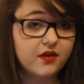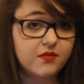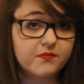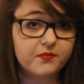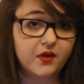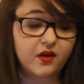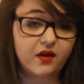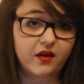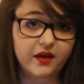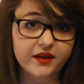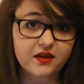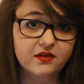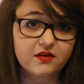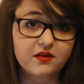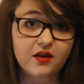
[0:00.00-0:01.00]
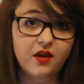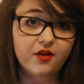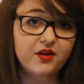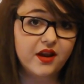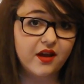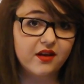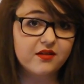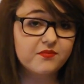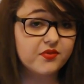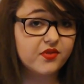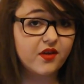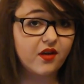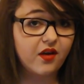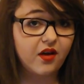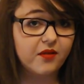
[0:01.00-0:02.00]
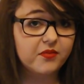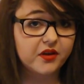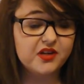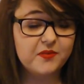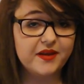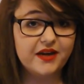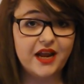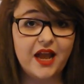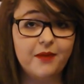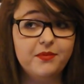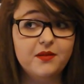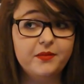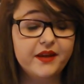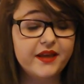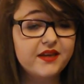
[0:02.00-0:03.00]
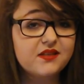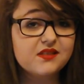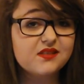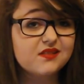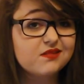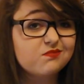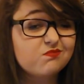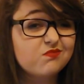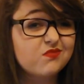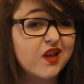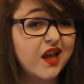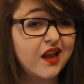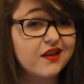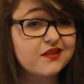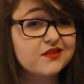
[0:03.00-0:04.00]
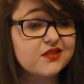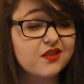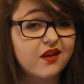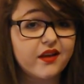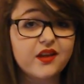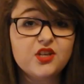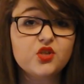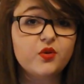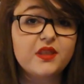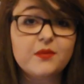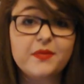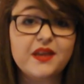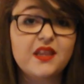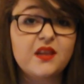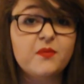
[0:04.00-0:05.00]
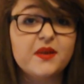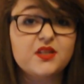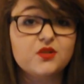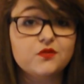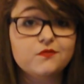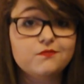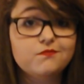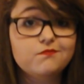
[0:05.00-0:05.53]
But I can only hope that I'm going to be in a happy place and that I enjoy the bit in the middle.